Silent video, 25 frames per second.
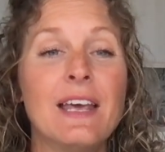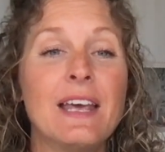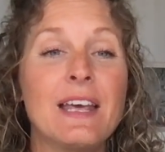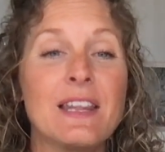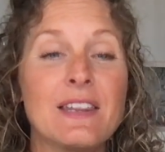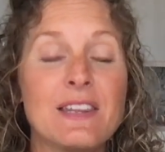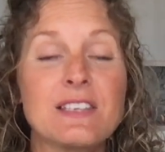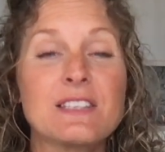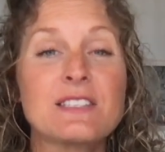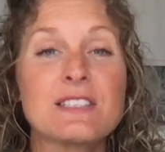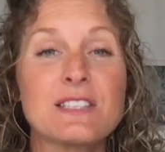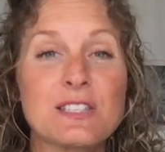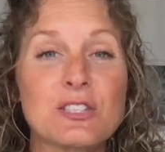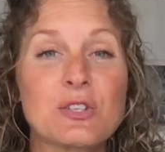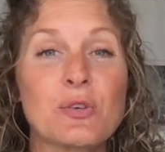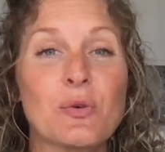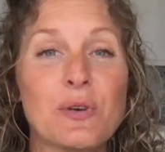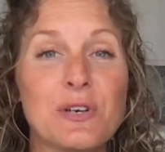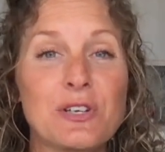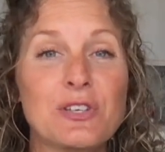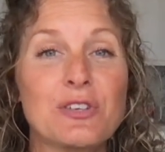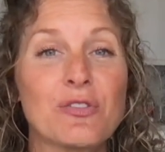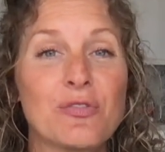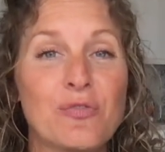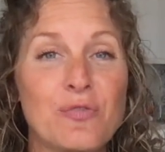This is
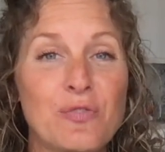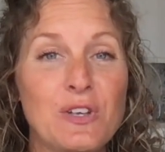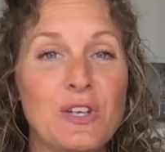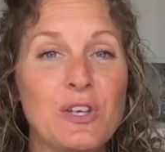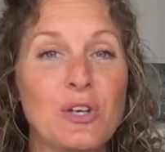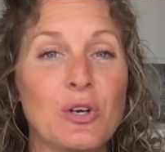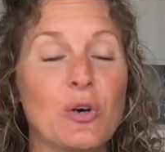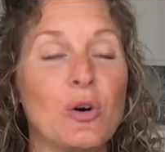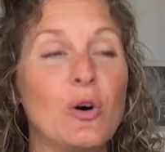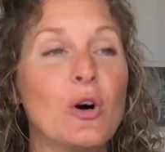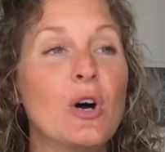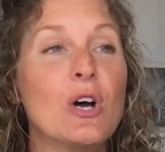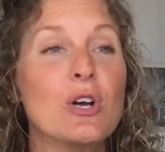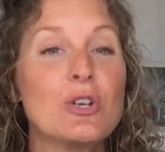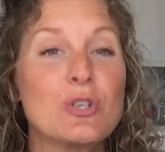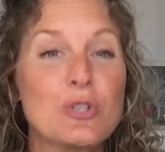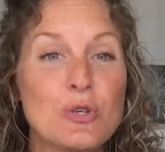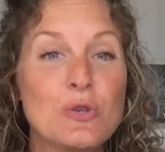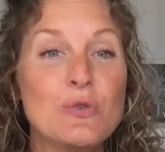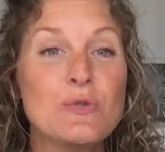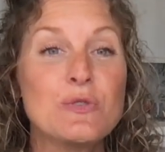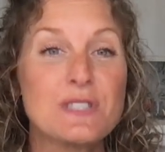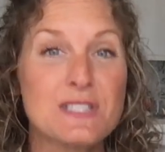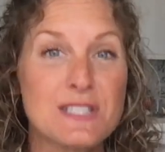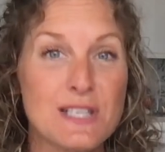going to feel
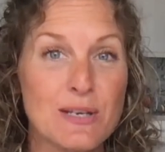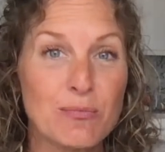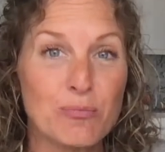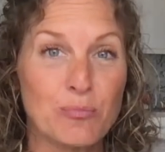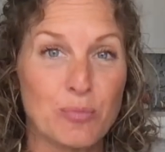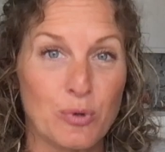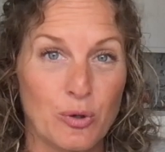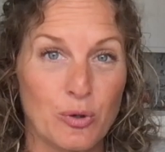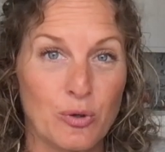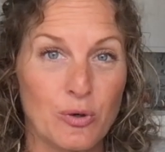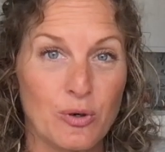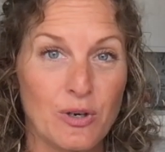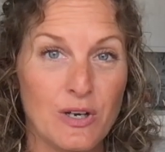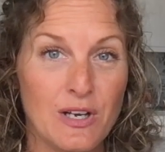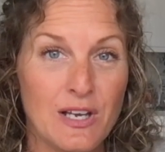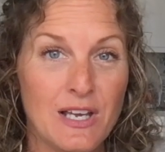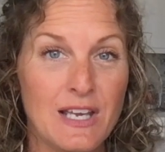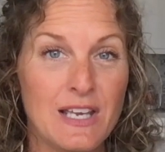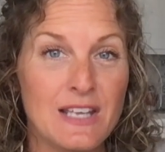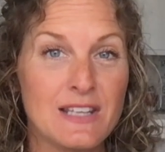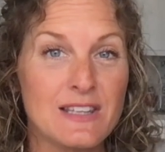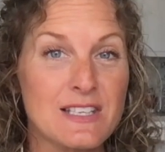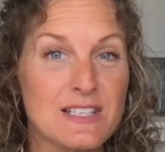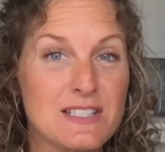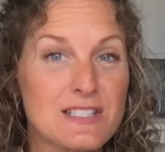too simple.
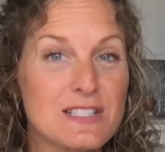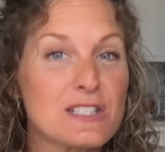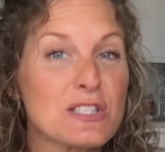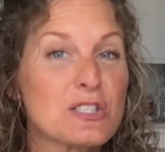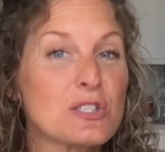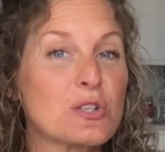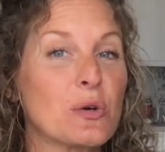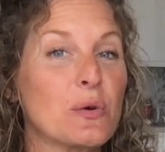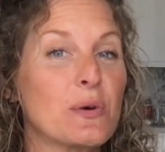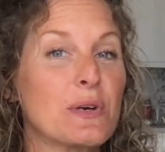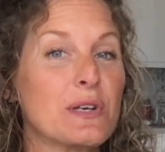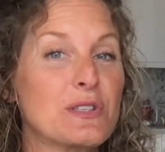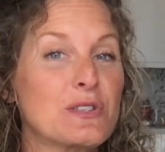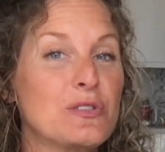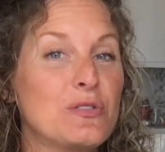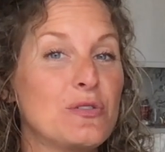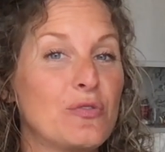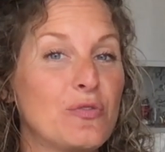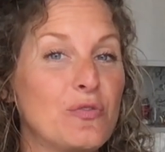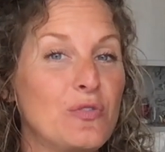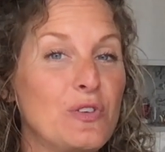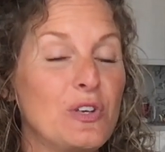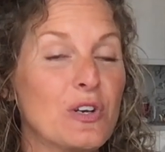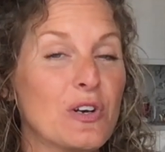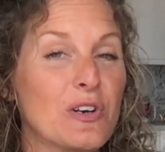This is going to
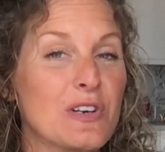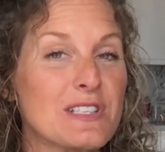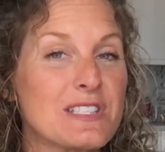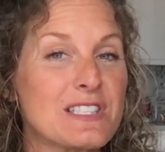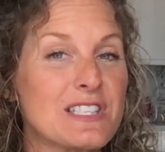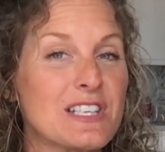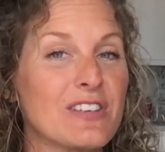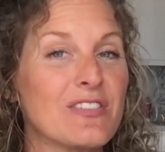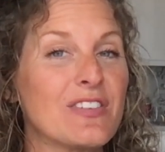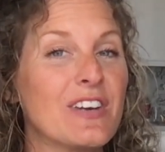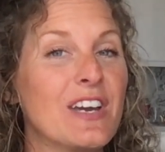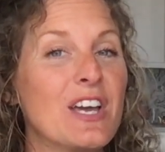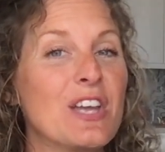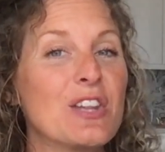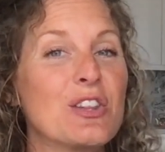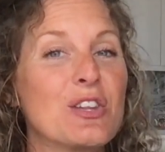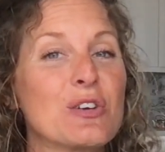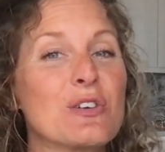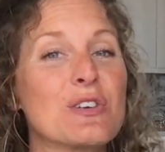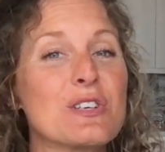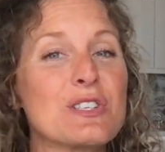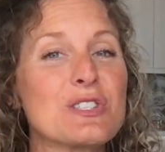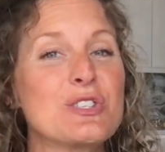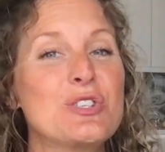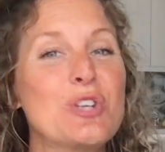feel as if there
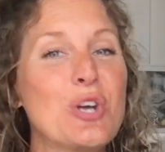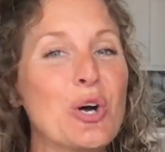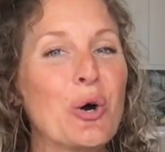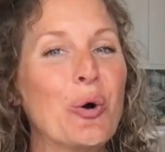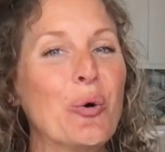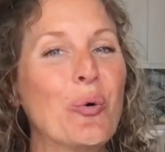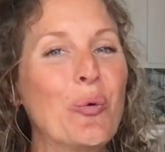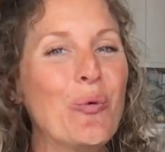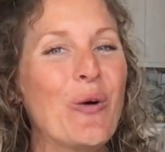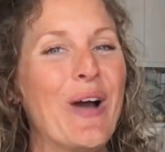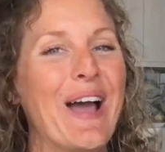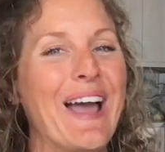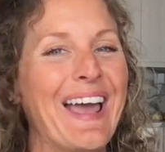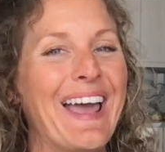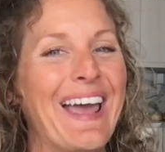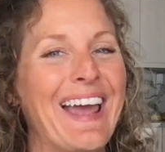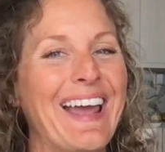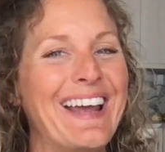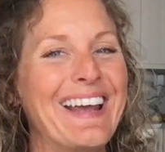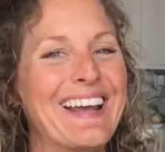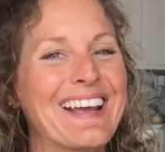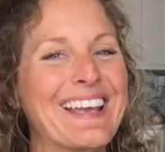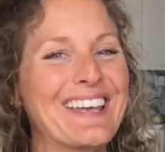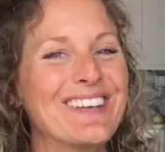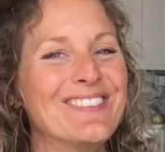is no way
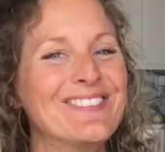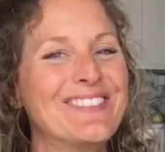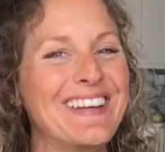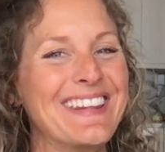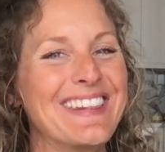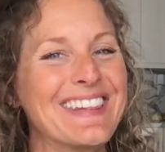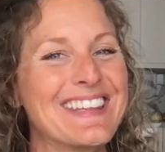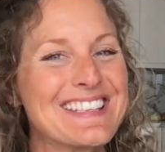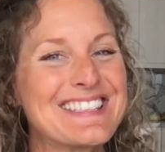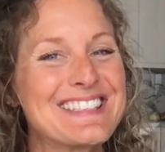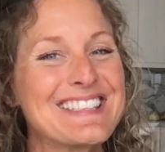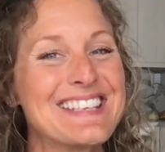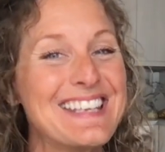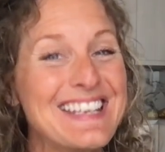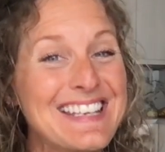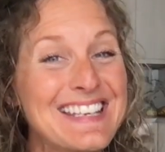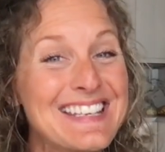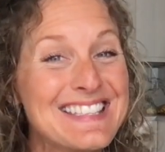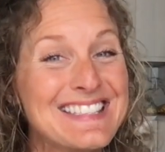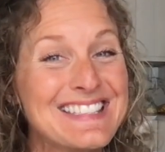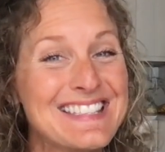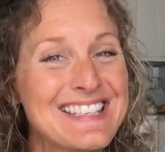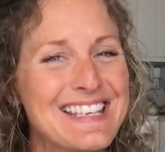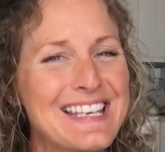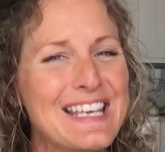it can be this
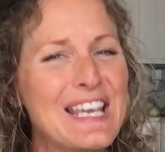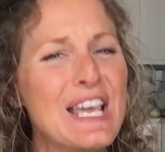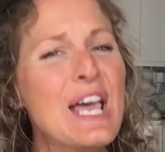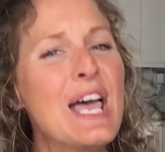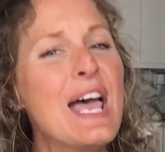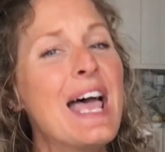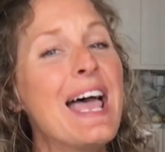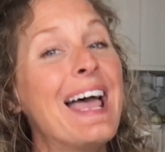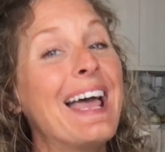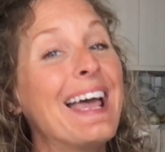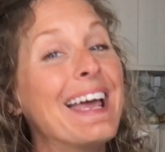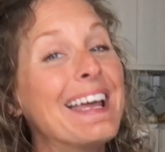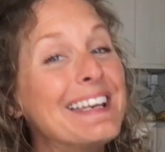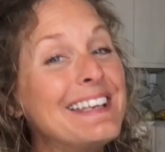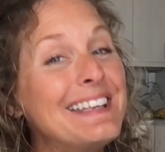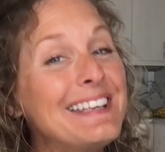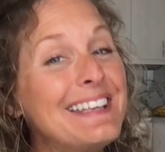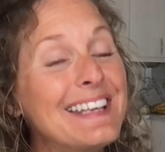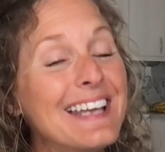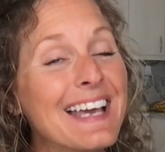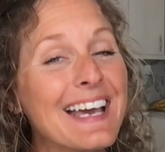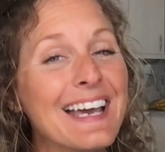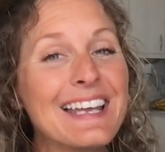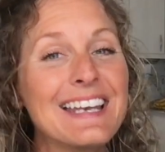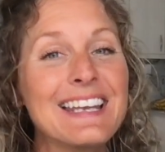easy. And
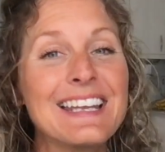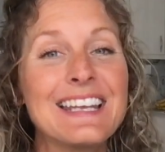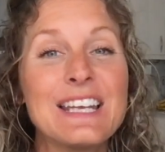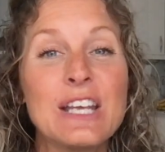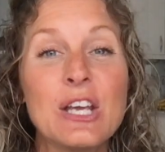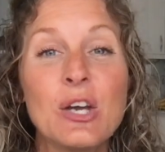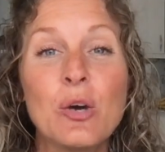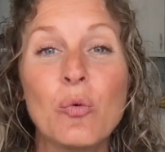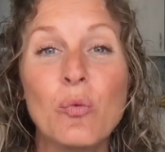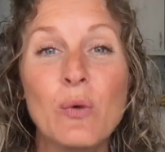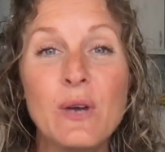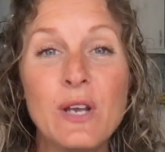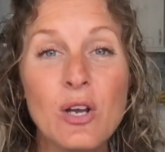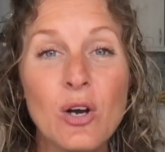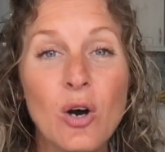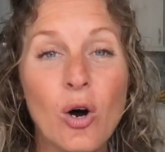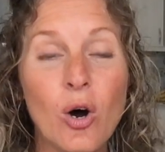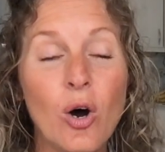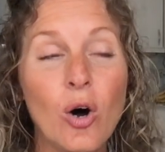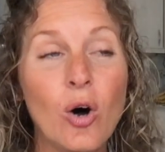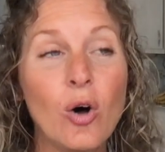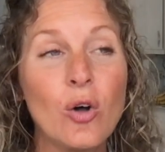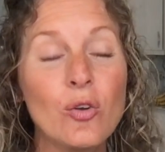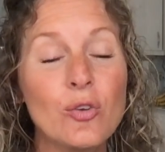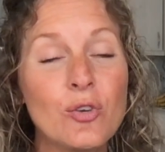yet we
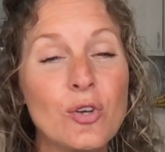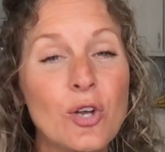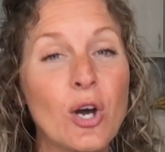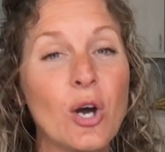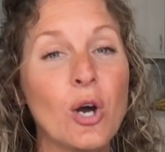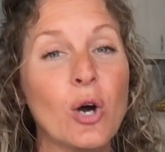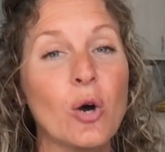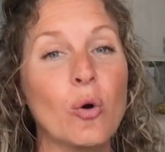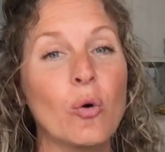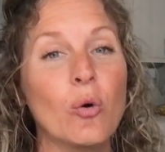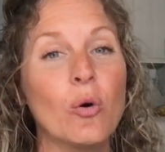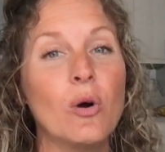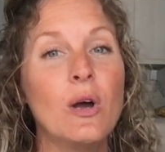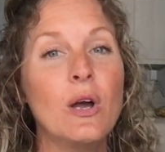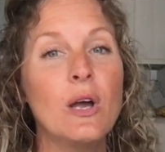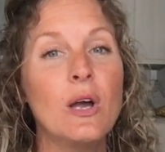all know